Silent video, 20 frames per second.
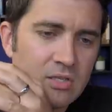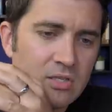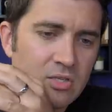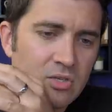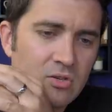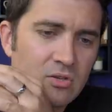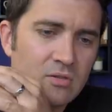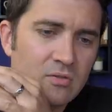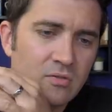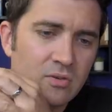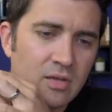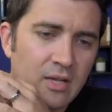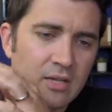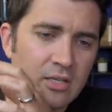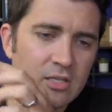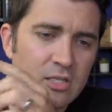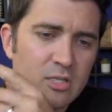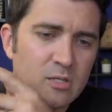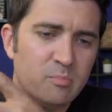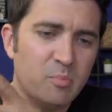It's used for
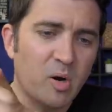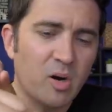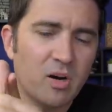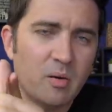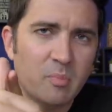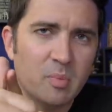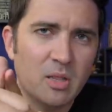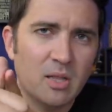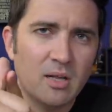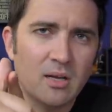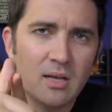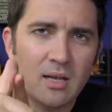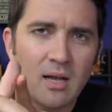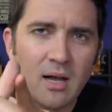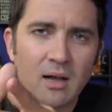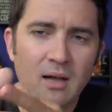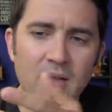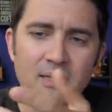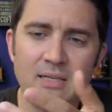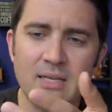like spark plug
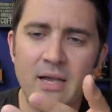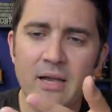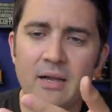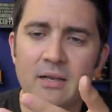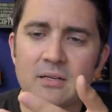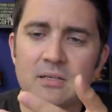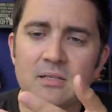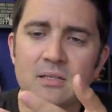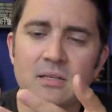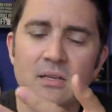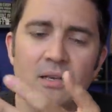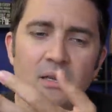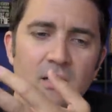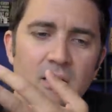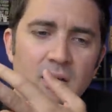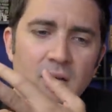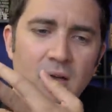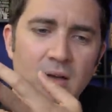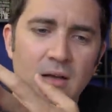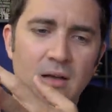contacts
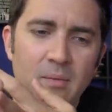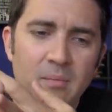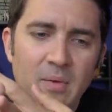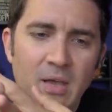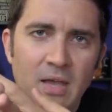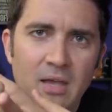um,